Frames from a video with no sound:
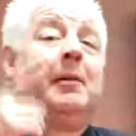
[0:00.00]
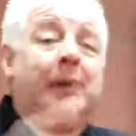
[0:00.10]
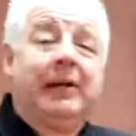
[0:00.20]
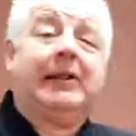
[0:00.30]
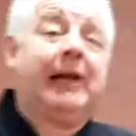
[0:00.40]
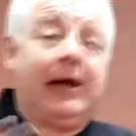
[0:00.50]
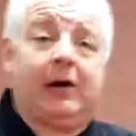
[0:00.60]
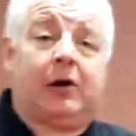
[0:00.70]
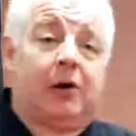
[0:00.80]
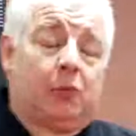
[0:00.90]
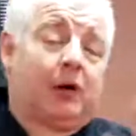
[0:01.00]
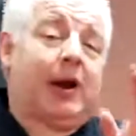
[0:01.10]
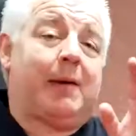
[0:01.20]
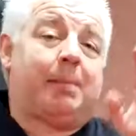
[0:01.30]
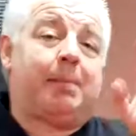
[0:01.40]
But later, we're
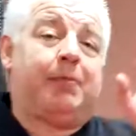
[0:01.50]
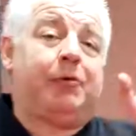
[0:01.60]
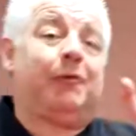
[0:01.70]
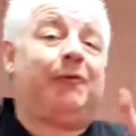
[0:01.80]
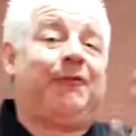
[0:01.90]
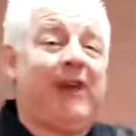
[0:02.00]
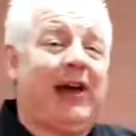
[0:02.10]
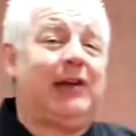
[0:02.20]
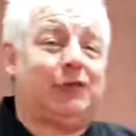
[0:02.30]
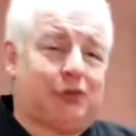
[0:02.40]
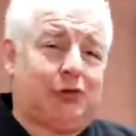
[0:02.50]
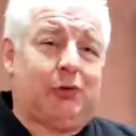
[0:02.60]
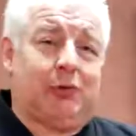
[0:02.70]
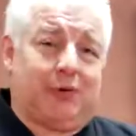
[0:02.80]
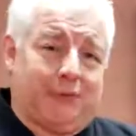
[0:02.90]
going to do phase
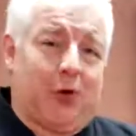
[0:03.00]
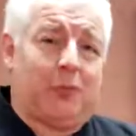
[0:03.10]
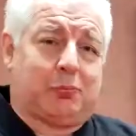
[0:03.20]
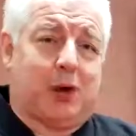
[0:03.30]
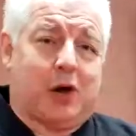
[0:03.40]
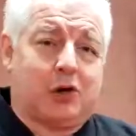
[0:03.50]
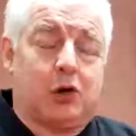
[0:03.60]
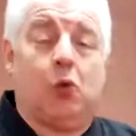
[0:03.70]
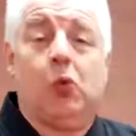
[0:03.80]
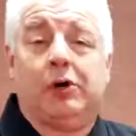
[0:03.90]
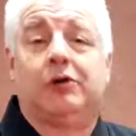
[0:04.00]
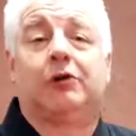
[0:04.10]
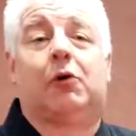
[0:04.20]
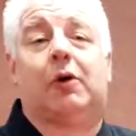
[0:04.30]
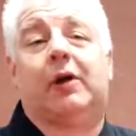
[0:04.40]
2 of the Forms Project, which is
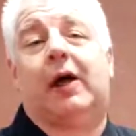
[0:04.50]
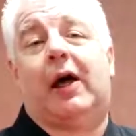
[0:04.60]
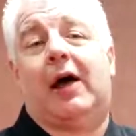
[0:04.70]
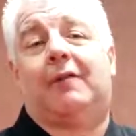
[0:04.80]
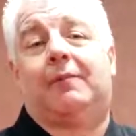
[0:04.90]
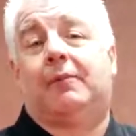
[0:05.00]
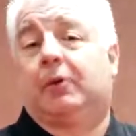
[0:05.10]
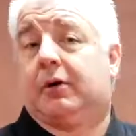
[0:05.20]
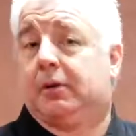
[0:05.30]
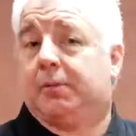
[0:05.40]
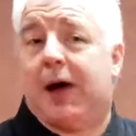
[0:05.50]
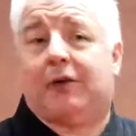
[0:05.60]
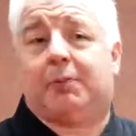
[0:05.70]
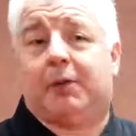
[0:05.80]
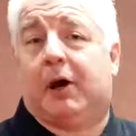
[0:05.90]
going to have
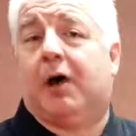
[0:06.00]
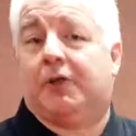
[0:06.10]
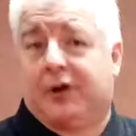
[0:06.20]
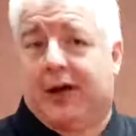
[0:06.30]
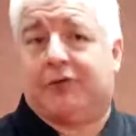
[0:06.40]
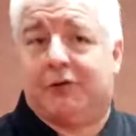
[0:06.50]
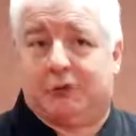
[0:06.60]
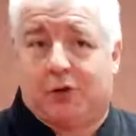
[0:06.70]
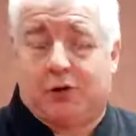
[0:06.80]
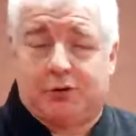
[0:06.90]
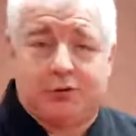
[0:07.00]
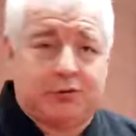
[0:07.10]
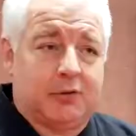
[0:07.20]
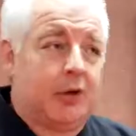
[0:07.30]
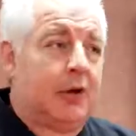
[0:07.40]
possibly other guest instructors.
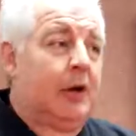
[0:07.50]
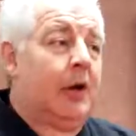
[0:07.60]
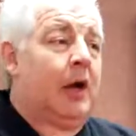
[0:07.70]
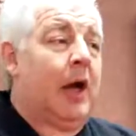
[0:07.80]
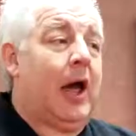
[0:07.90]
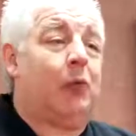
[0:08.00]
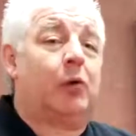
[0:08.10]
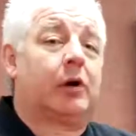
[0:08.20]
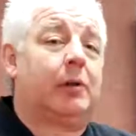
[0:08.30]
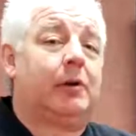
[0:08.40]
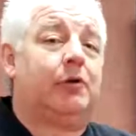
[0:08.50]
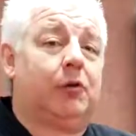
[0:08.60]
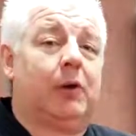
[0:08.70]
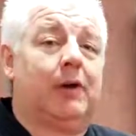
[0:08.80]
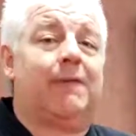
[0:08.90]
And we're going to be
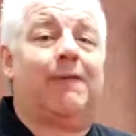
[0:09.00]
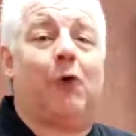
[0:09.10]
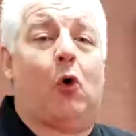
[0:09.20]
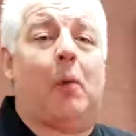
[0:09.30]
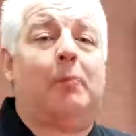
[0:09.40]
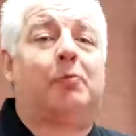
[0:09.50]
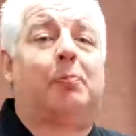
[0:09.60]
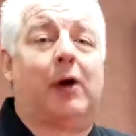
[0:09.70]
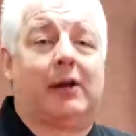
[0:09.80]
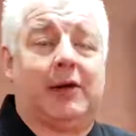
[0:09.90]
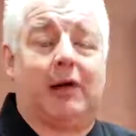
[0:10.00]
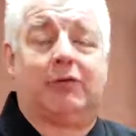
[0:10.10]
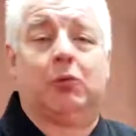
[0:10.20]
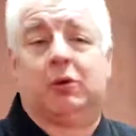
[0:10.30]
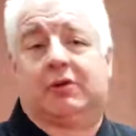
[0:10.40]
doing forms breakdown.
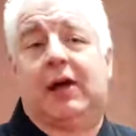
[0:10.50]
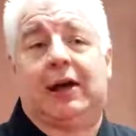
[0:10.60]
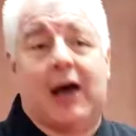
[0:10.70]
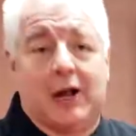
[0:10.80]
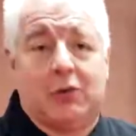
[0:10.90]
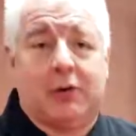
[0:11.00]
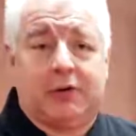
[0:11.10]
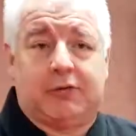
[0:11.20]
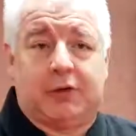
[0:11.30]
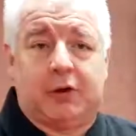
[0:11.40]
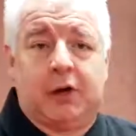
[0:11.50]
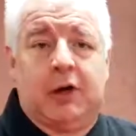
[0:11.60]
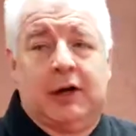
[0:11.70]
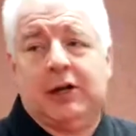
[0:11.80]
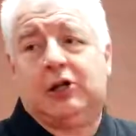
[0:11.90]
So we'll take Anyo Isa,
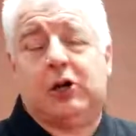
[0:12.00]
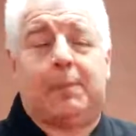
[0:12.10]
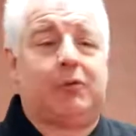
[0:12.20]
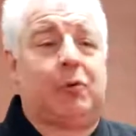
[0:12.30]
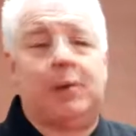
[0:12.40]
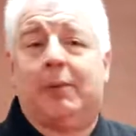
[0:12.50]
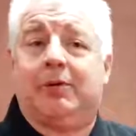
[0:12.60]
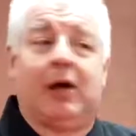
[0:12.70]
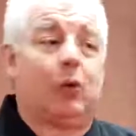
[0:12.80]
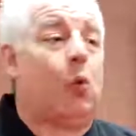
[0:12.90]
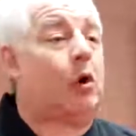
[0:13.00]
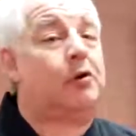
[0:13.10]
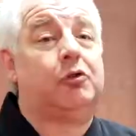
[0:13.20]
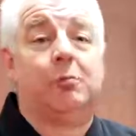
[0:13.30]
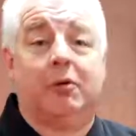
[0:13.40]
and each episode maybe take 1
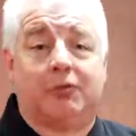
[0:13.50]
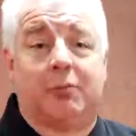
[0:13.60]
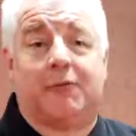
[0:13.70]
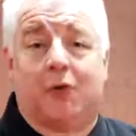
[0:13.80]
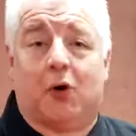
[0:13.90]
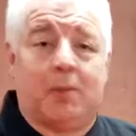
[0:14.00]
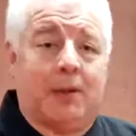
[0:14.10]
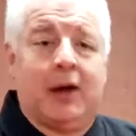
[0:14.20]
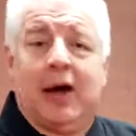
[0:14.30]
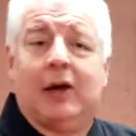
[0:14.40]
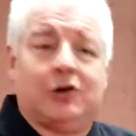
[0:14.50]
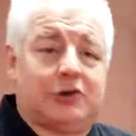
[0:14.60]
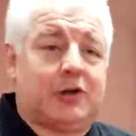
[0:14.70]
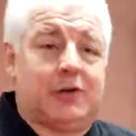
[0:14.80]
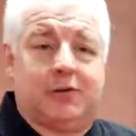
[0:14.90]
or 2 moves from the form and
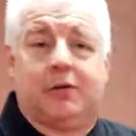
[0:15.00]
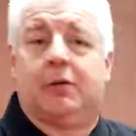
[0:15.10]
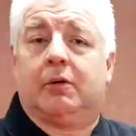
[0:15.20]
just give it